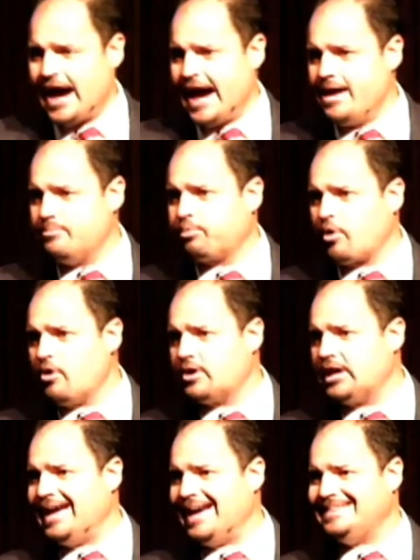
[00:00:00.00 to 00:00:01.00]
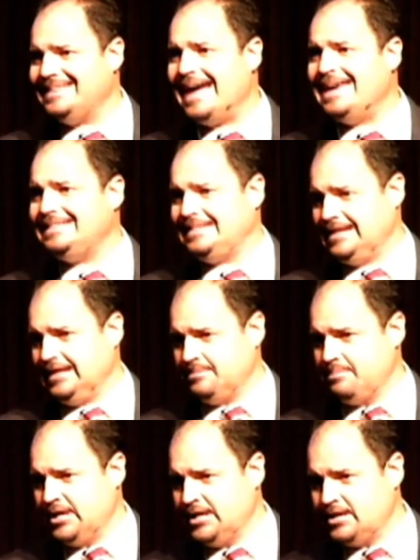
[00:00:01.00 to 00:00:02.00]
broke it at 19
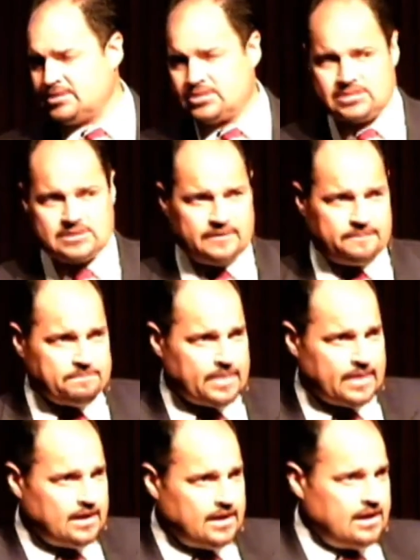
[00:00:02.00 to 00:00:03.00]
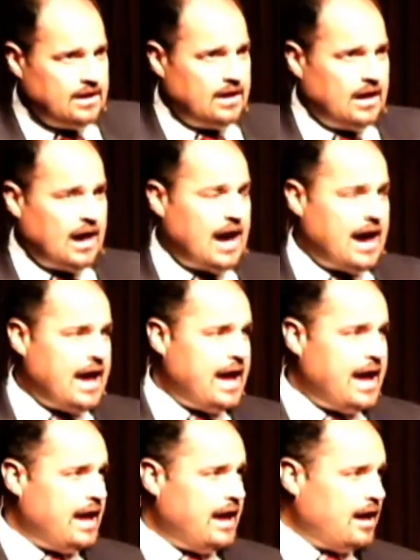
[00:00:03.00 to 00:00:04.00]
minutes.
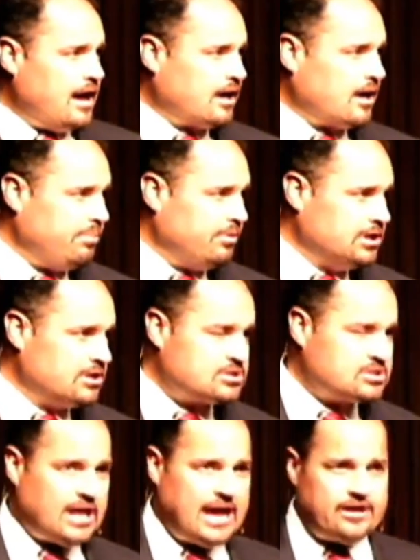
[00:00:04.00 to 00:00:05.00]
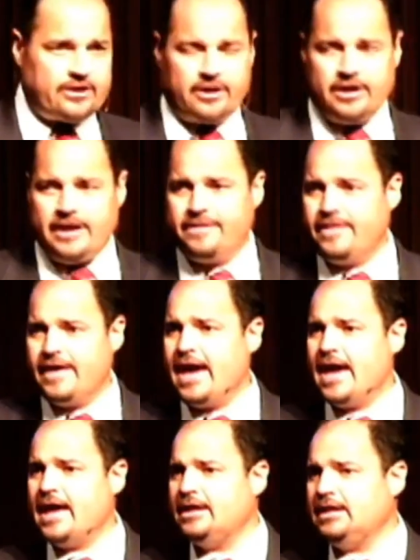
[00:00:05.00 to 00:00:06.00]
A couple years later, and
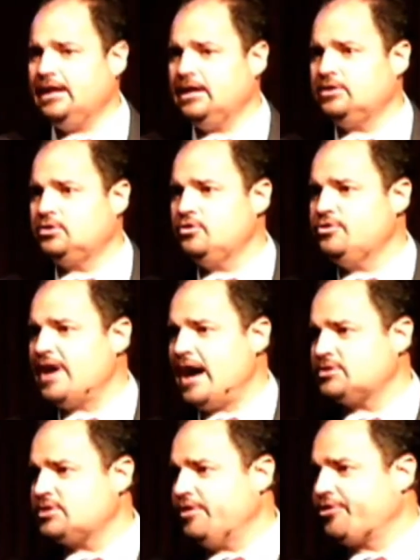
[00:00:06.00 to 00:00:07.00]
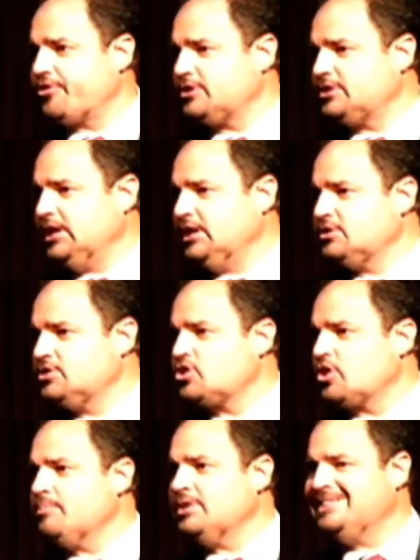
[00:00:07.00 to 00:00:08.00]
then in 2013, a
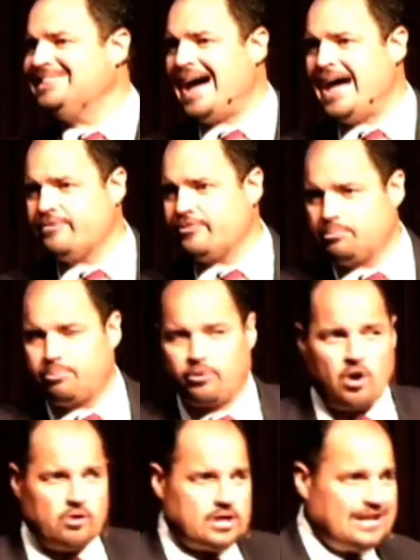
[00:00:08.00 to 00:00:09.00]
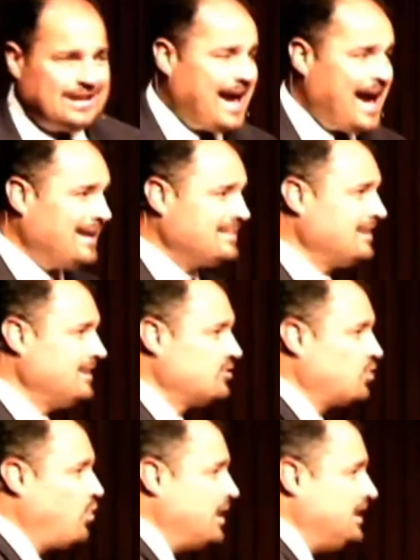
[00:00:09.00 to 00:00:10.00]
German diver broke it at
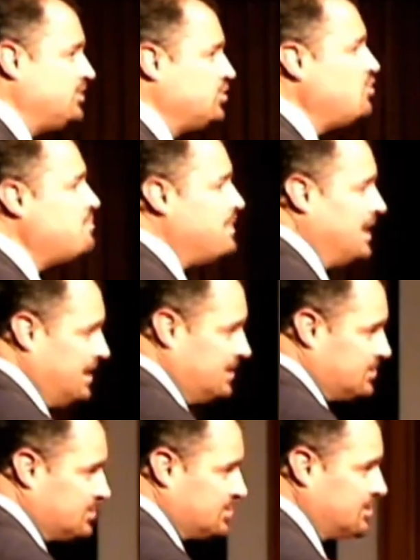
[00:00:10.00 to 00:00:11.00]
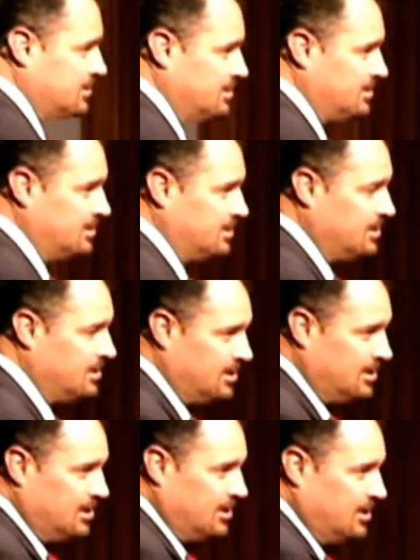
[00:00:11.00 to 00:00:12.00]
22 minutes.
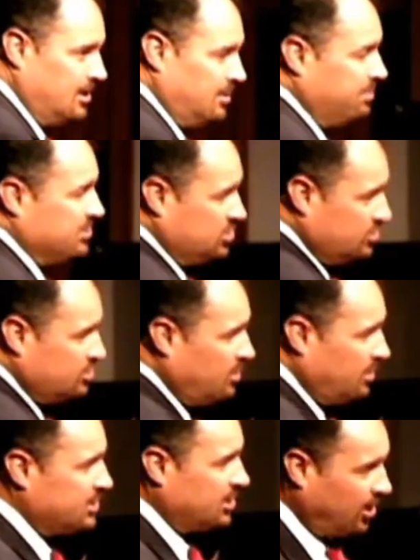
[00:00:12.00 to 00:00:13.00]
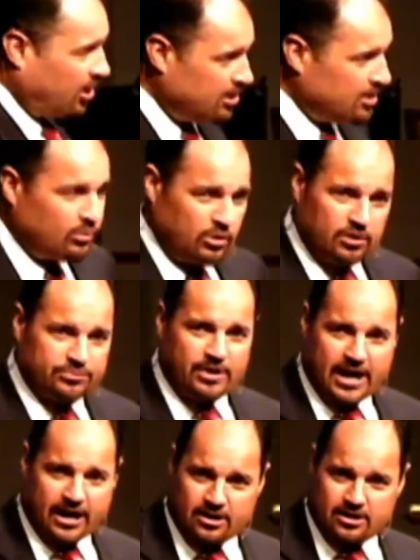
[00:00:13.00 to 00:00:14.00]
But do you know what the current world
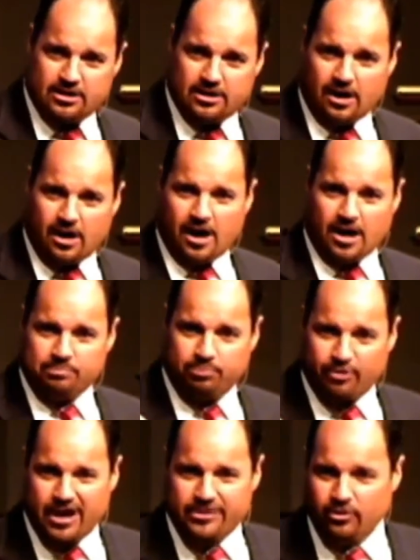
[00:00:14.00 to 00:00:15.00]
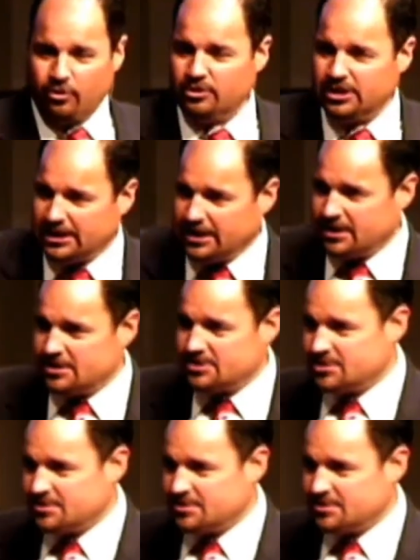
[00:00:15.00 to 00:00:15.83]
record on breath holding is?